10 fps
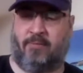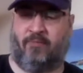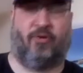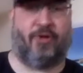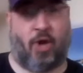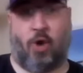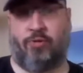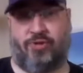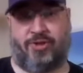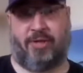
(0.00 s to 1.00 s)
for
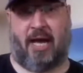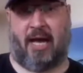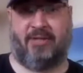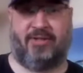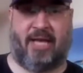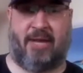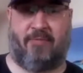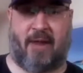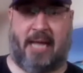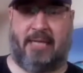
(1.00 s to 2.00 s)
Coach Jay
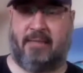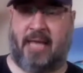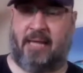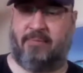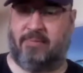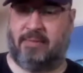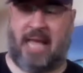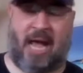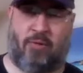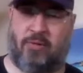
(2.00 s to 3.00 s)
Wright, and
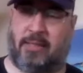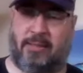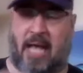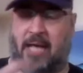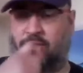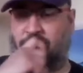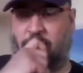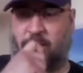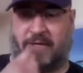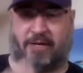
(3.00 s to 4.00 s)
now I don't know
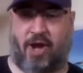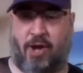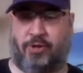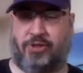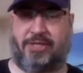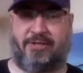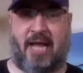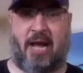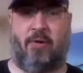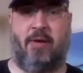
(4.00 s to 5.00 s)
who the coach is
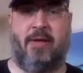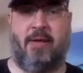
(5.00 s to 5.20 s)
now,